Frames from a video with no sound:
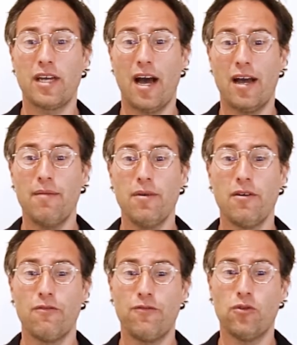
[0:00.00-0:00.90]
game
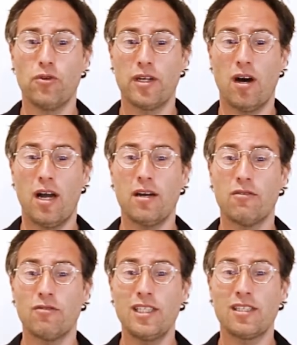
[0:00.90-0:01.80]
Fortnite
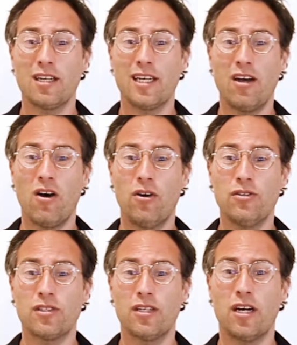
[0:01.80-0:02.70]
recently
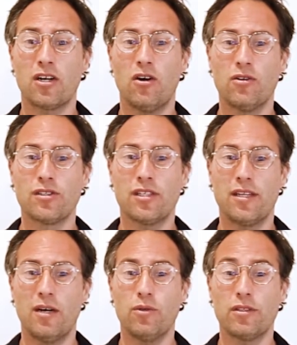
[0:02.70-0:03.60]
hosted a concert
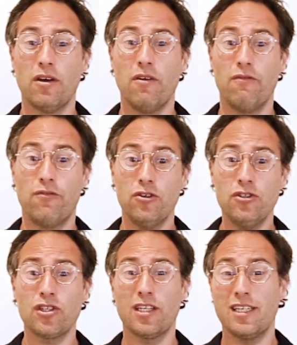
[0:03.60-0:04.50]
that was
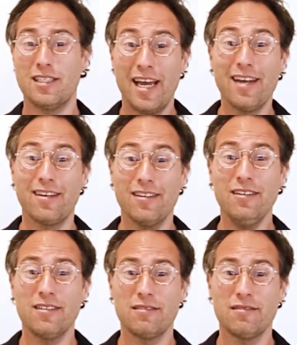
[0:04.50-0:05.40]
virtually attended
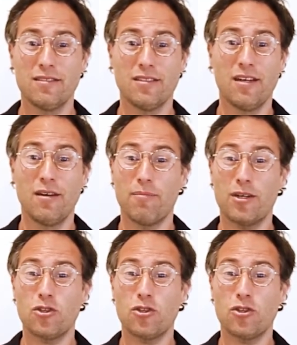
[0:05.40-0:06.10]
by